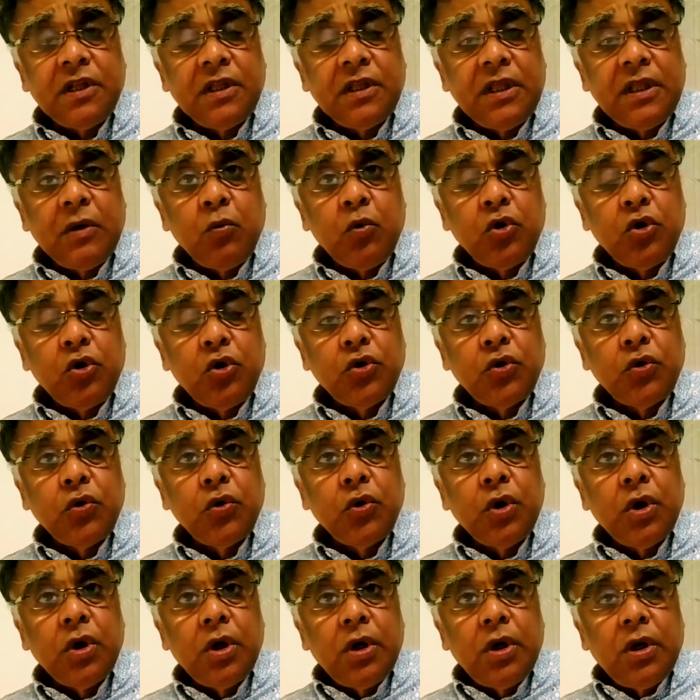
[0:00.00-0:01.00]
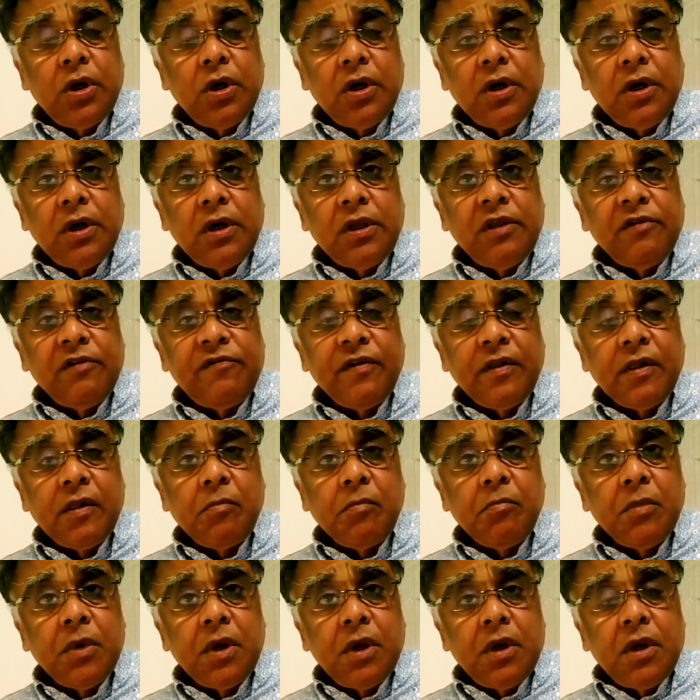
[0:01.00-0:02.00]
and they would do the
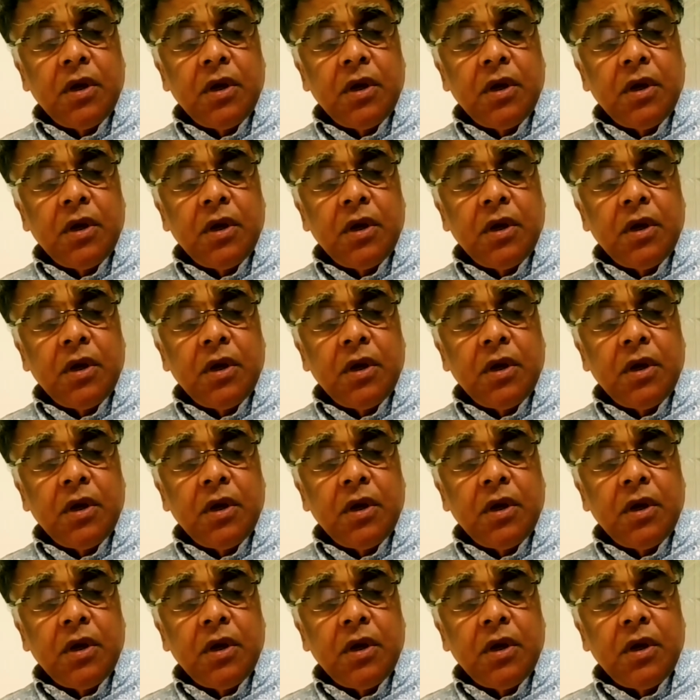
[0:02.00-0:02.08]
film